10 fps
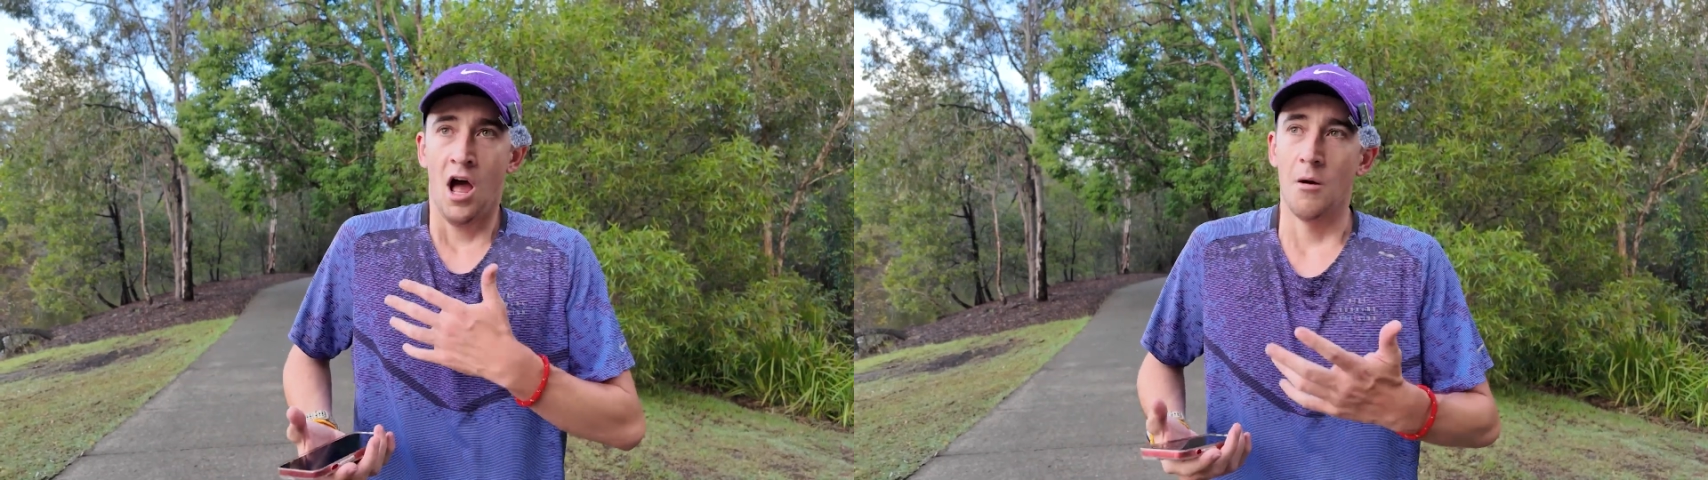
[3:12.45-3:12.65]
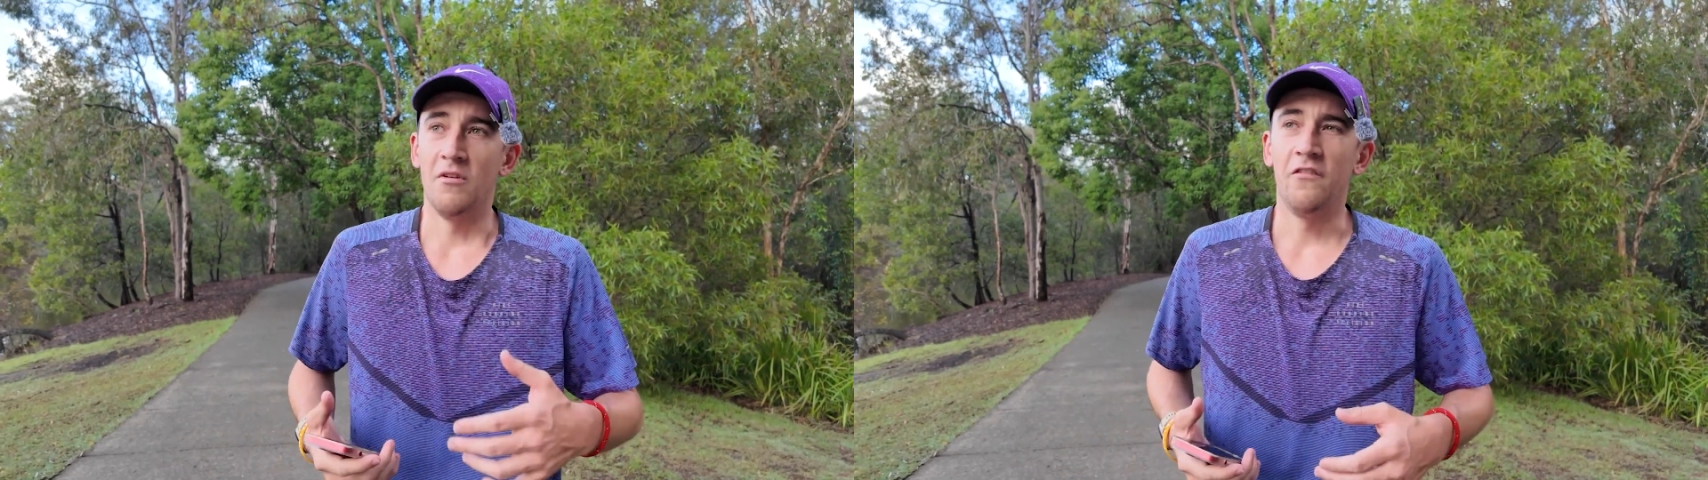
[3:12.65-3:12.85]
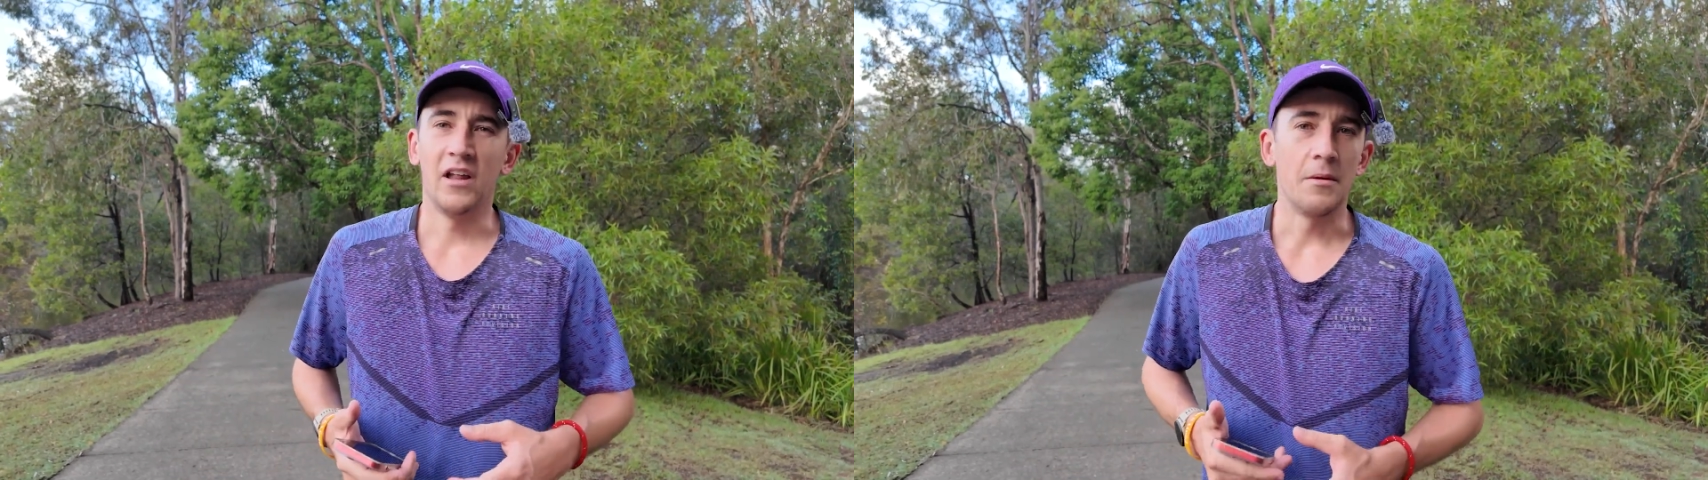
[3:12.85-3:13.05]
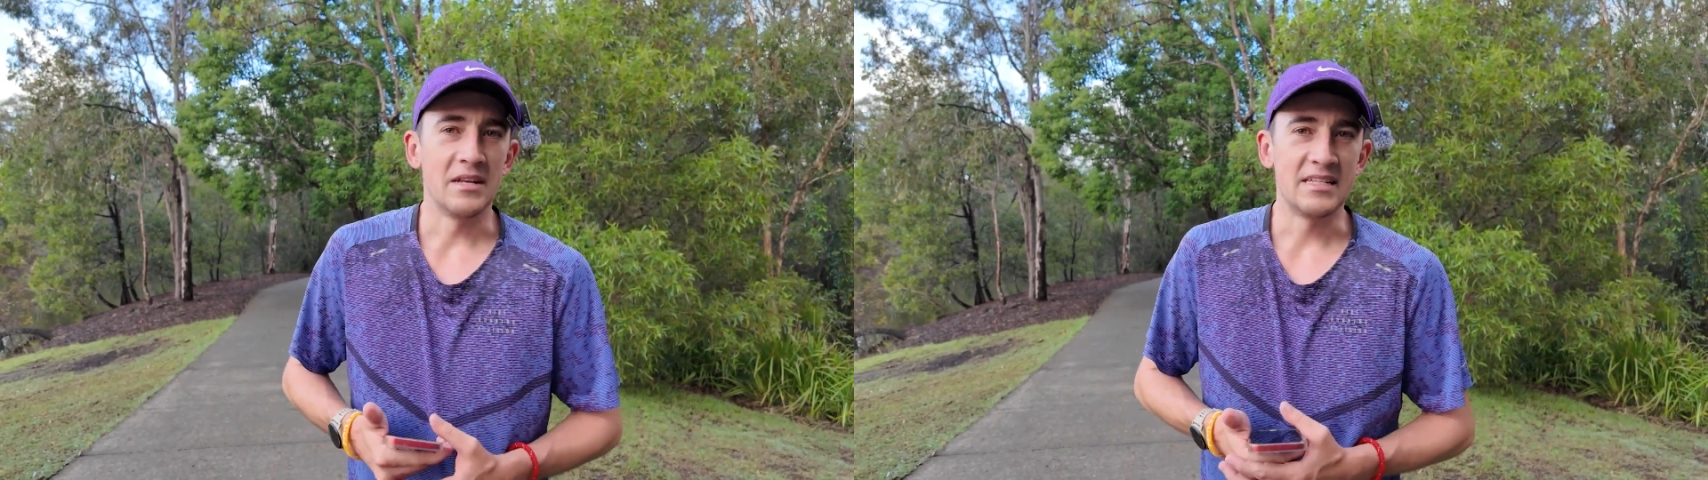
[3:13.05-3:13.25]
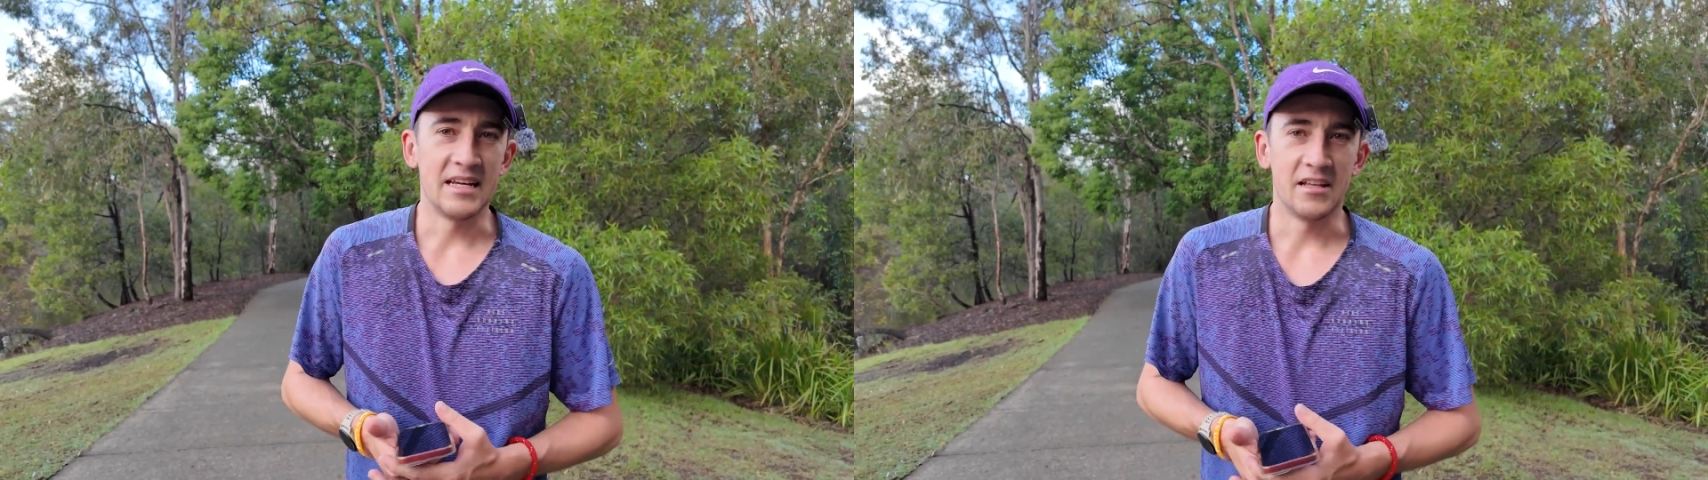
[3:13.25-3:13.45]
I've been feeling a
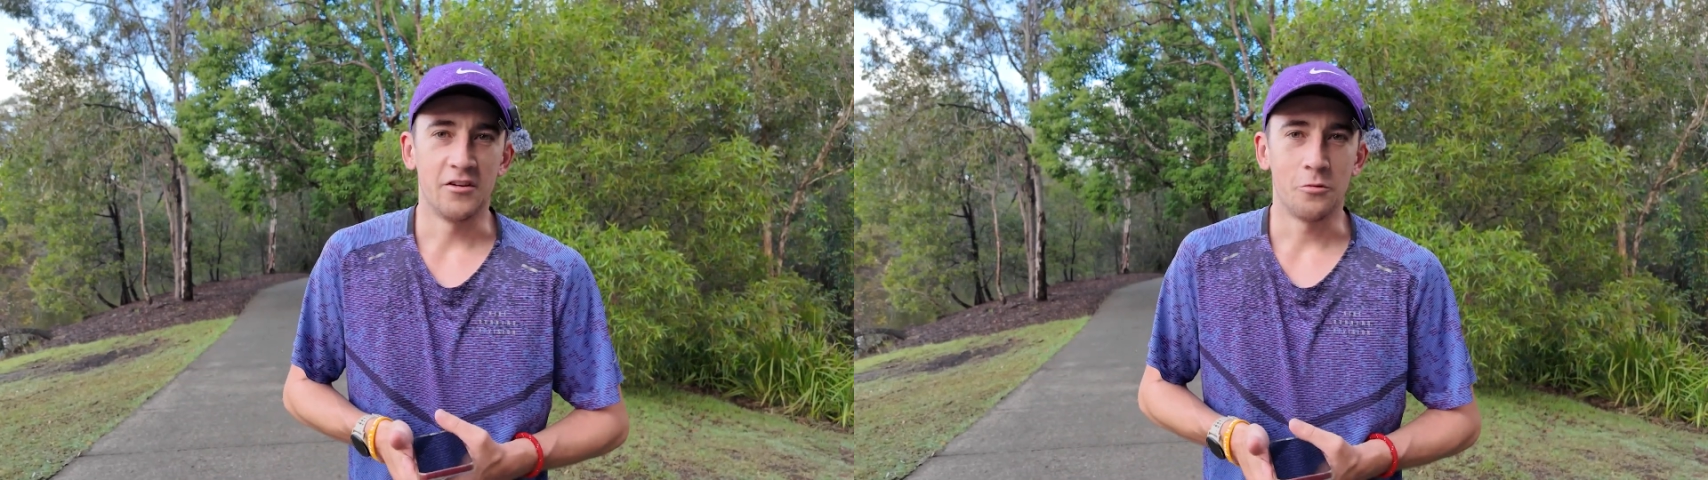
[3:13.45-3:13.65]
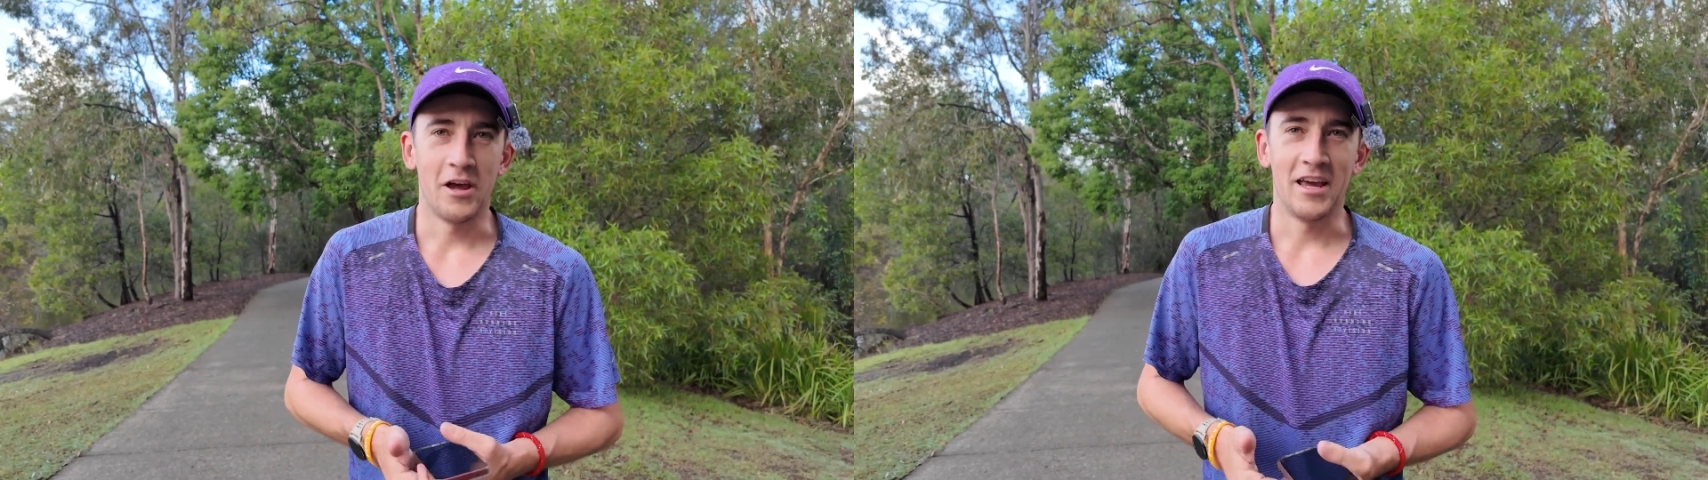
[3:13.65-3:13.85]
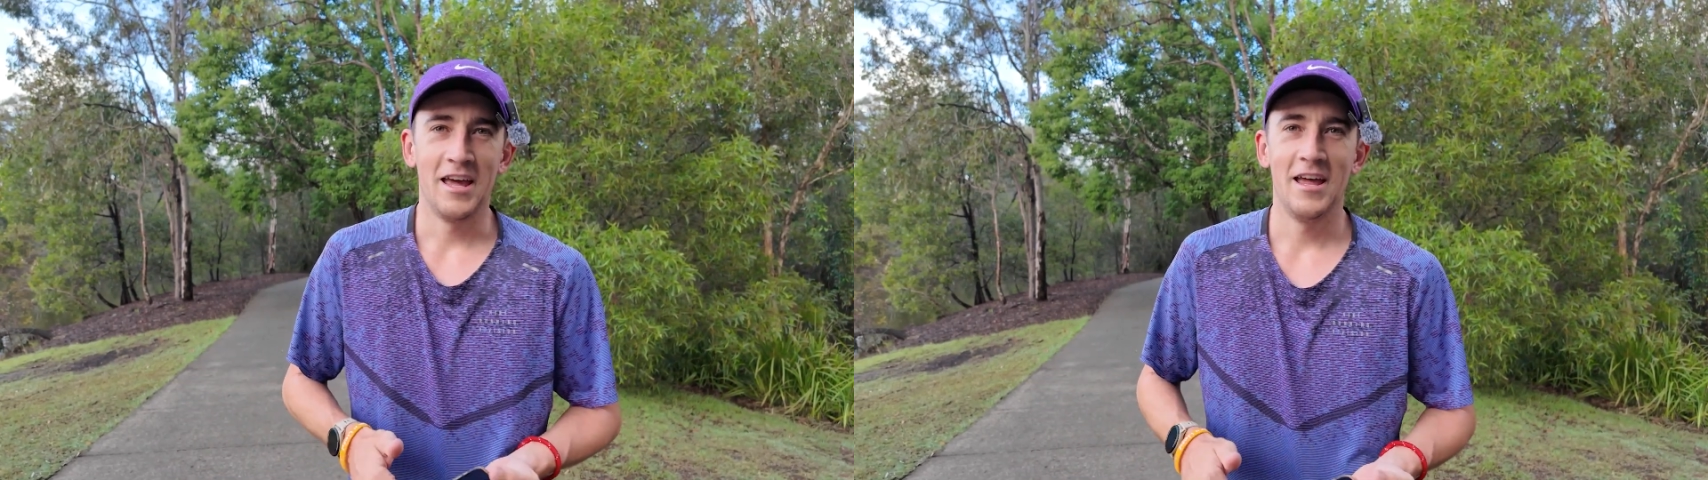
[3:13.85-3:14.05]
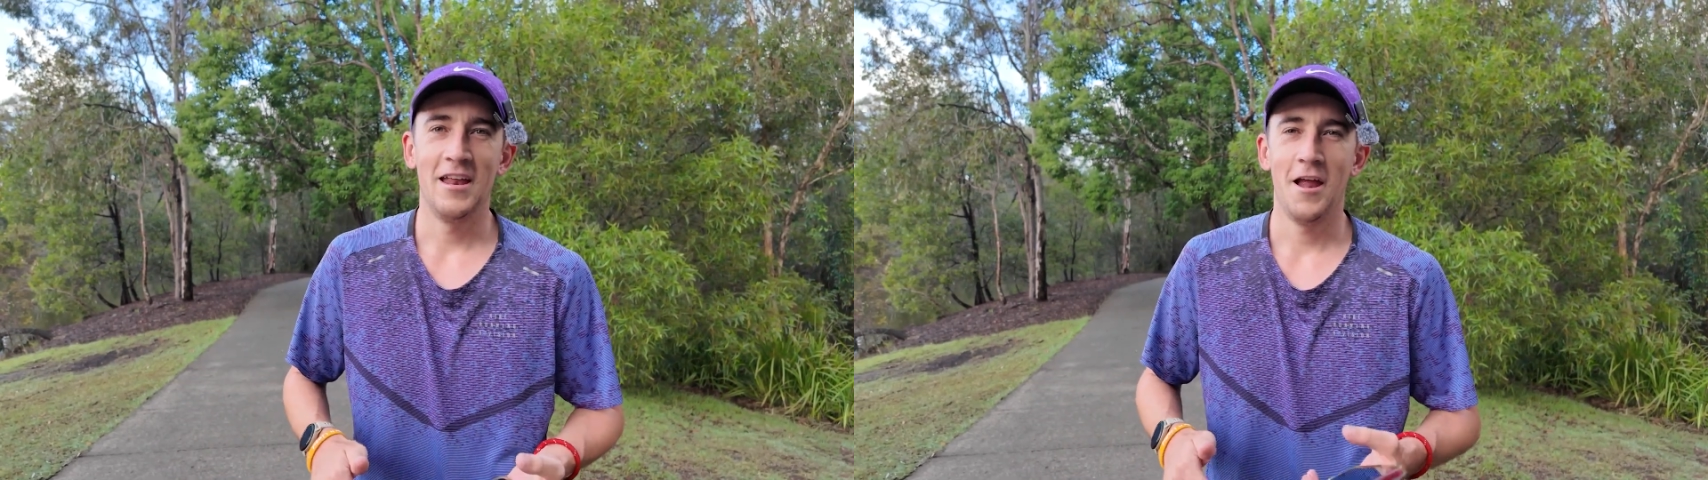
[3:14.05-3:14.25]
bit sick this week.